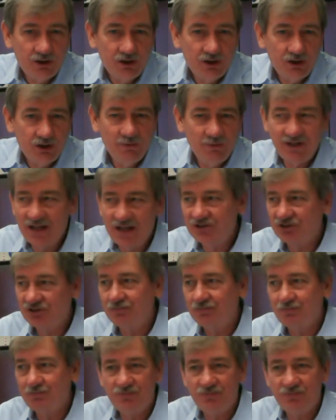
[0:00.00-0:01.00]
I mean, that's
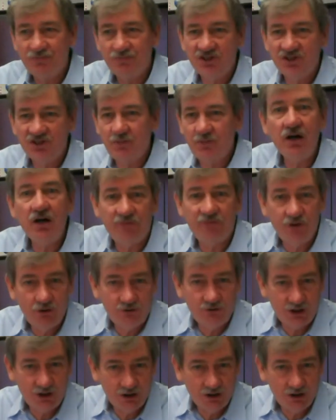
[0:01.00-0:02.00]
just been a few
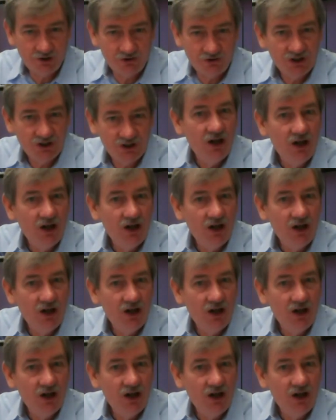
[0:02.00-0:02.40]
years,